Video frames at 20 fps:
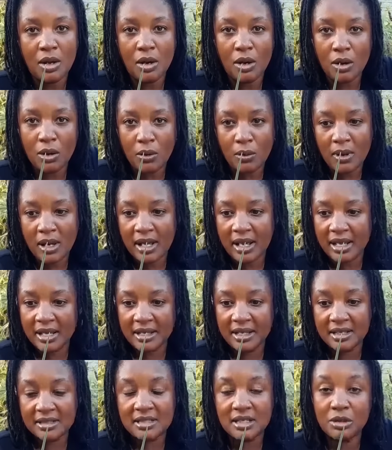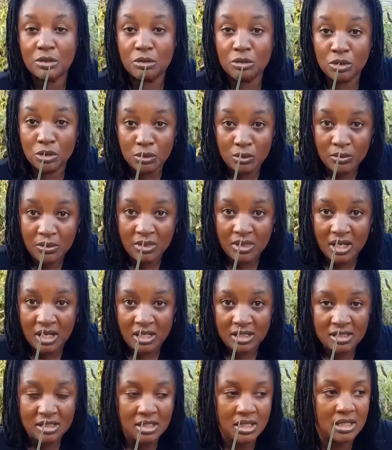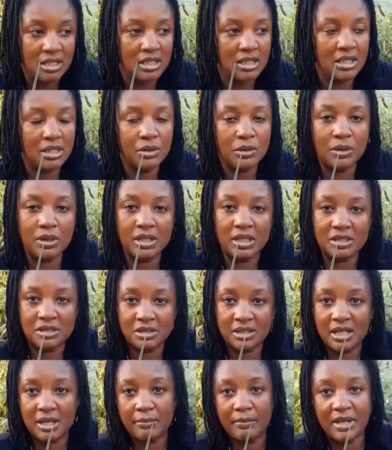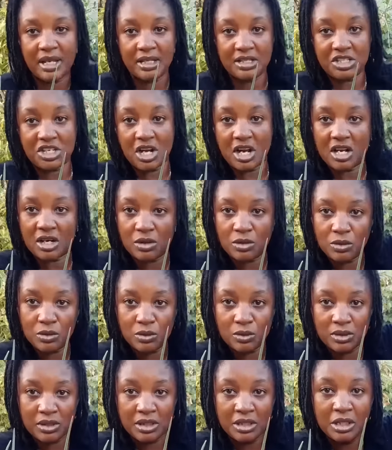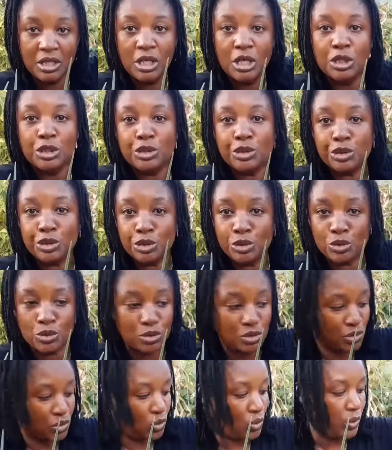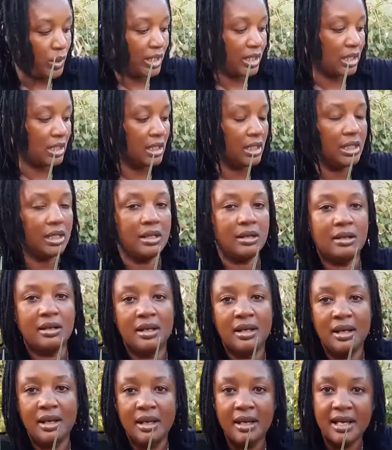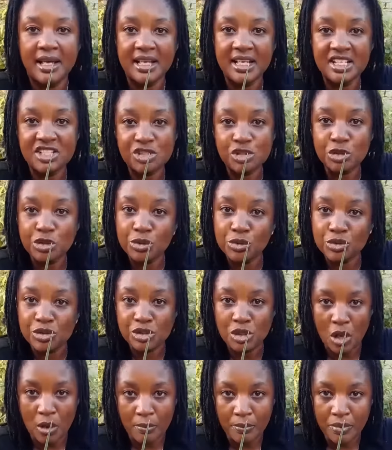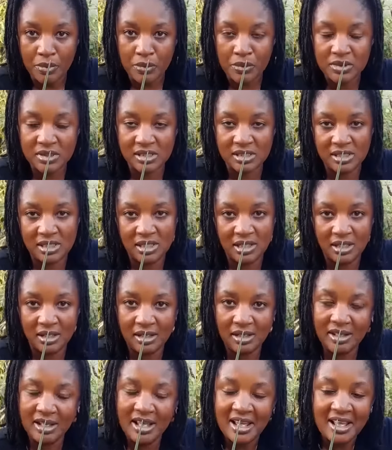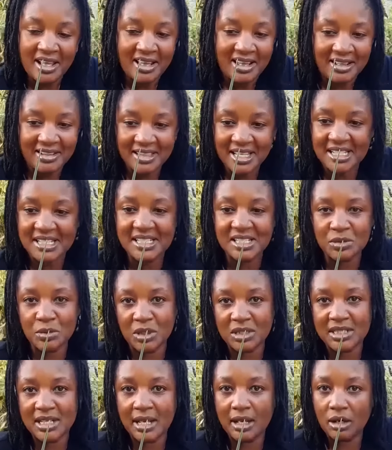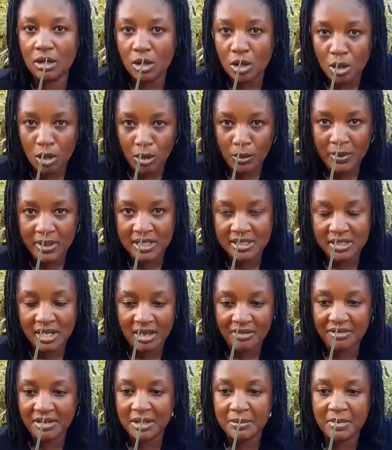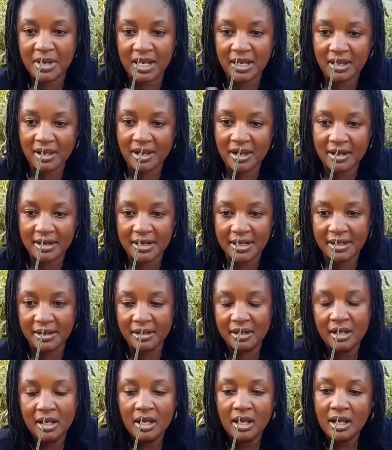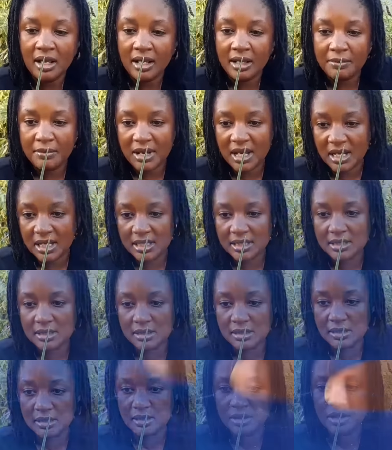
How I get around that in order to get my charcoal to use quickly is to use compost tea. And that is what I always have in my garden, in my little